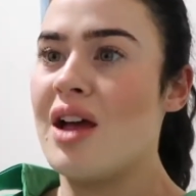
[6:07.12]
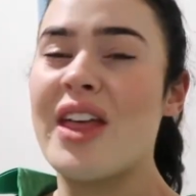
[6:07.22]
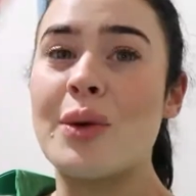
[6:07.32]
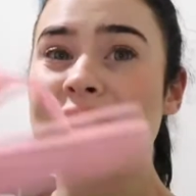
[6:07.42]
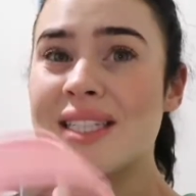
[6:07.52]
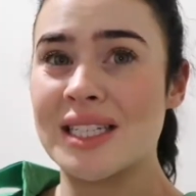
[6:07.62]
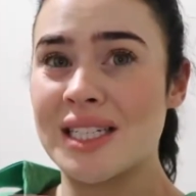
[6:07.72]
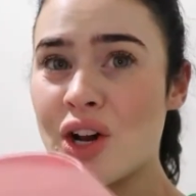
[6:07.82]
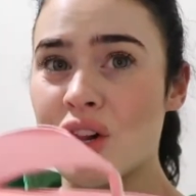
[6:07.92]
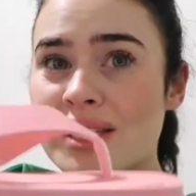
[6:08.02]
They were
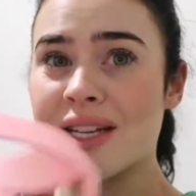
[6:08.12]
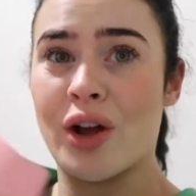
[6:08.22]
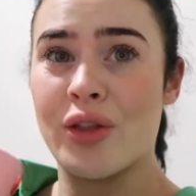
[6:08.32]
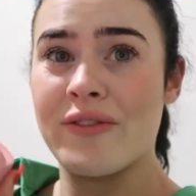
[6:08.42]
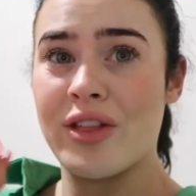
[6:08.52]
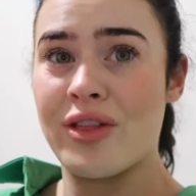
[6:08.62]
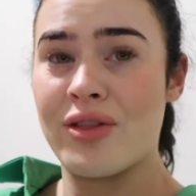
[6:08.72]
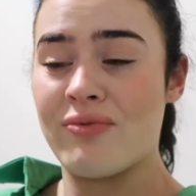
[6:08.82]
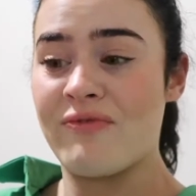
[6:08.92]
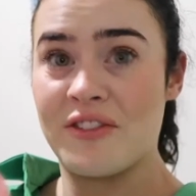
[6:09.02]
sixty dollars, and I got them for
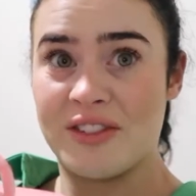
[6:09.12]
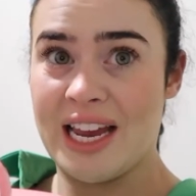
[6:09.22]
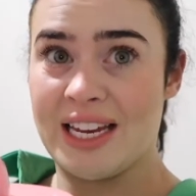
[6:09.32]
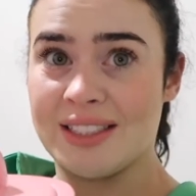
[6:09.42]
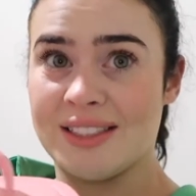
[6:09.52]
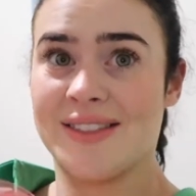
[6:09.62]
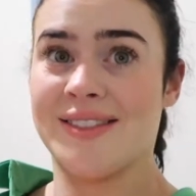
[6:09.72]
fifteen dollars.